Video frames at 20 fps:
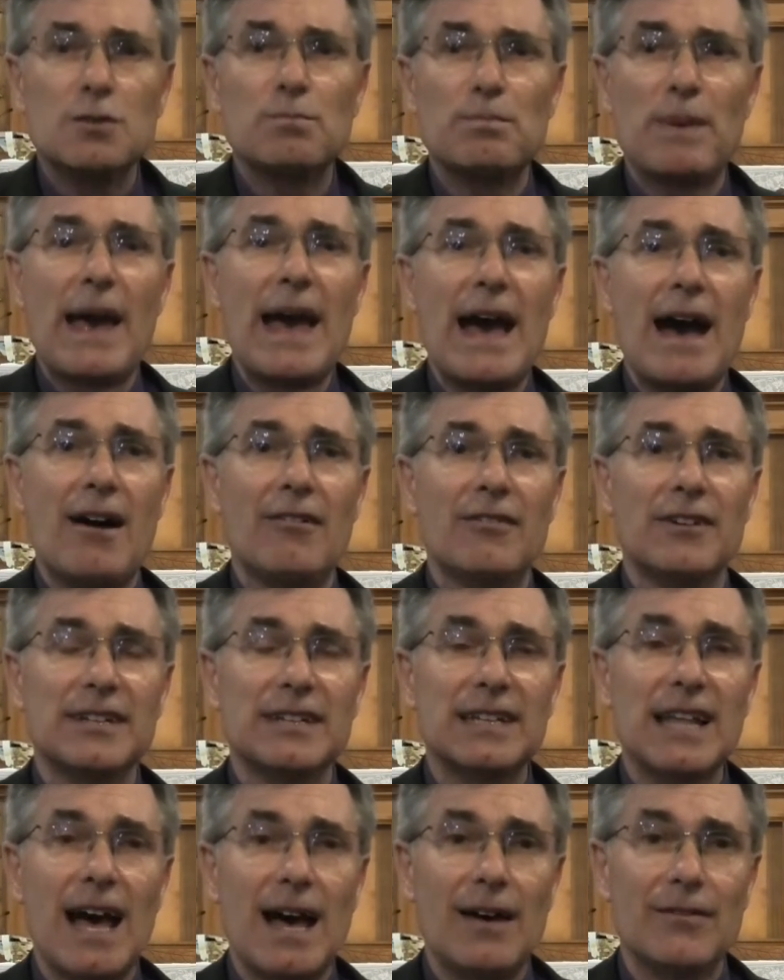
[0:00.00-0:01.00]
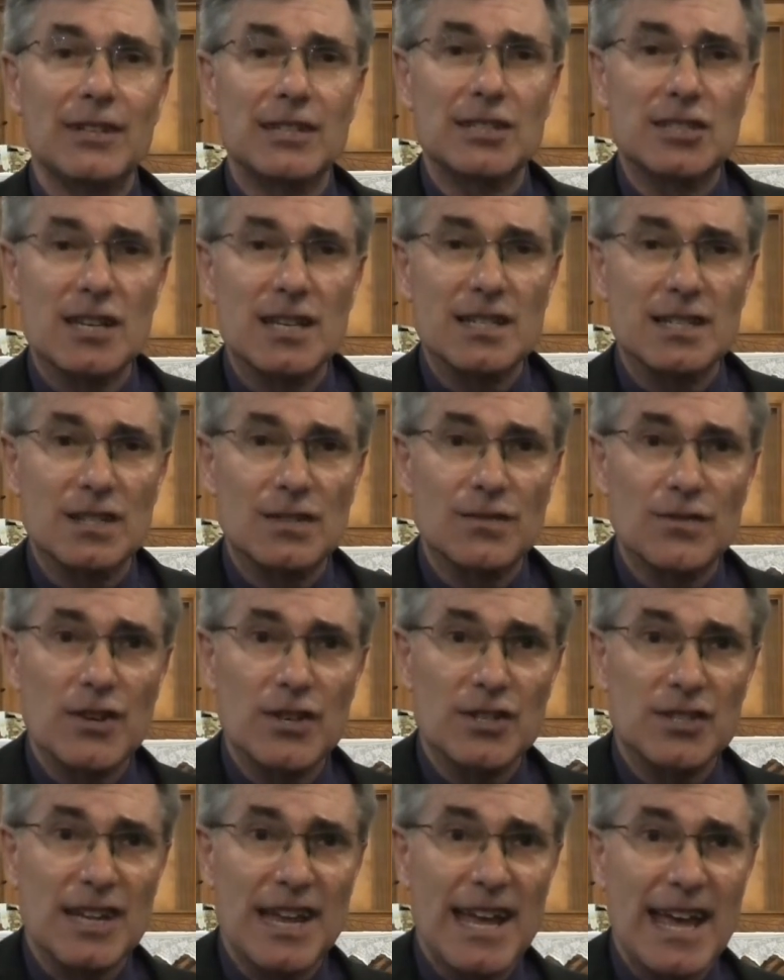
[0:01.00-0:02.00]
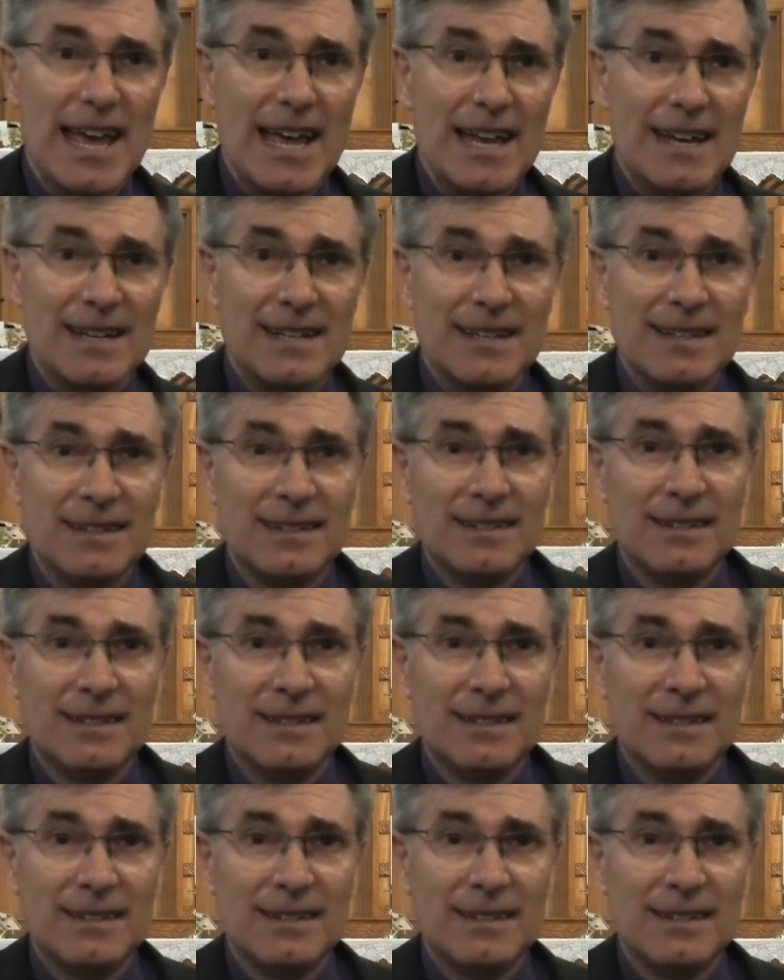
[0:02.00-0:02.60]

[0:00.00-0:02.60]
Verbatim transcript: power and love in Jesus firsthand.